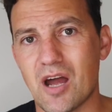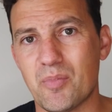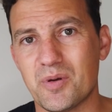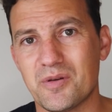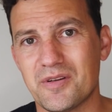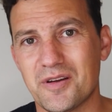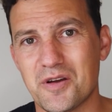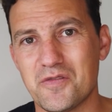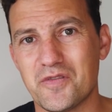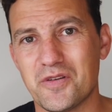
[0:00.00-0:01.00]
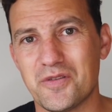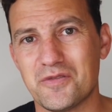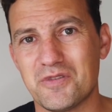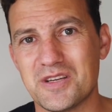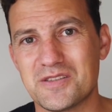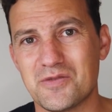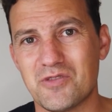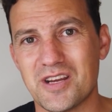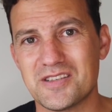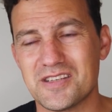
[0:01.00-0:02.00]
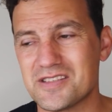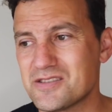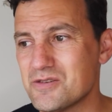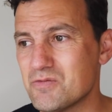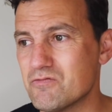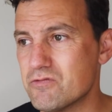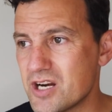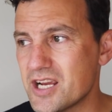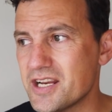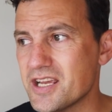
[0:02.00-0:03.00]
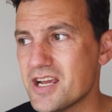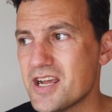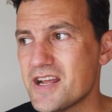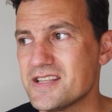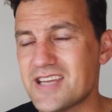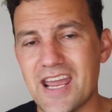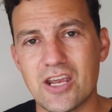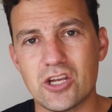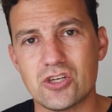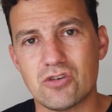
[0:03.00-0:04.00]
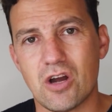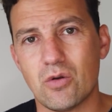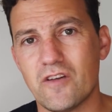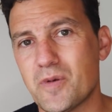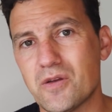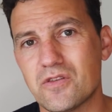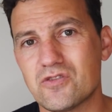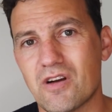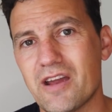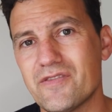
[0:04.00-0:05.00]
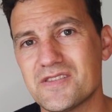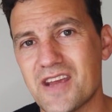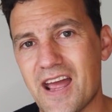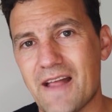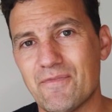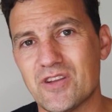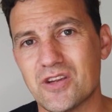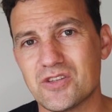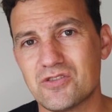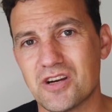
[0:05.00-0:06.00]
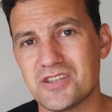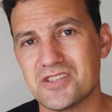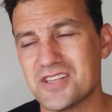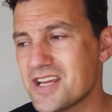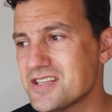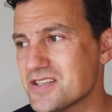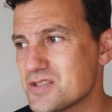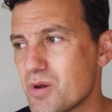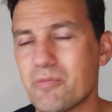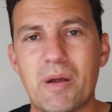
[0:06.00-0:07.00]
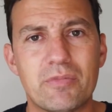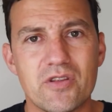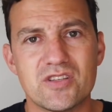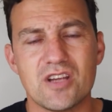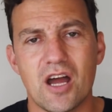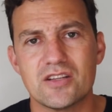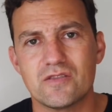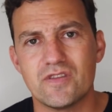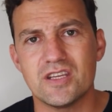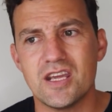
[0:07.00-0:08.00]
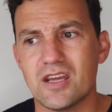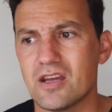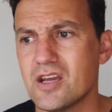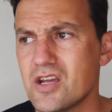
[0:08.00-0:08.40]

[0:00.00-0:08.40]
up over the recent races to really take control of both the drivers and the constructors' standings. You may remember at the start of the year,